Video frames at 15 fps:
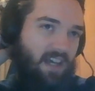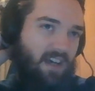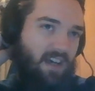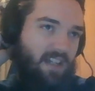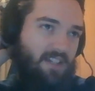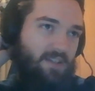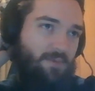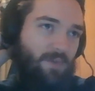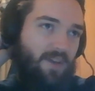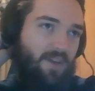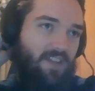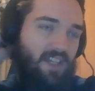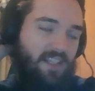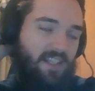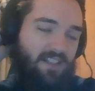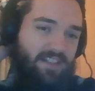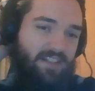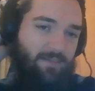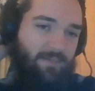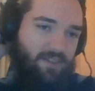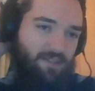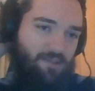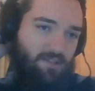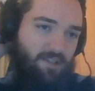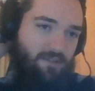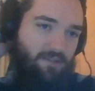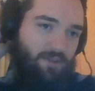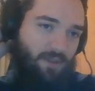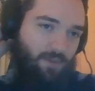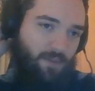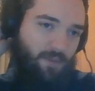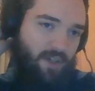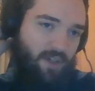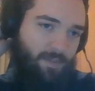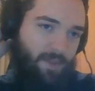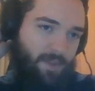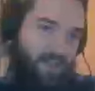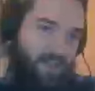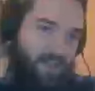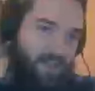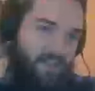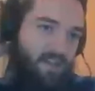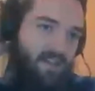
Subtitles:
I don't know whether he sees him as a striker or a wide player.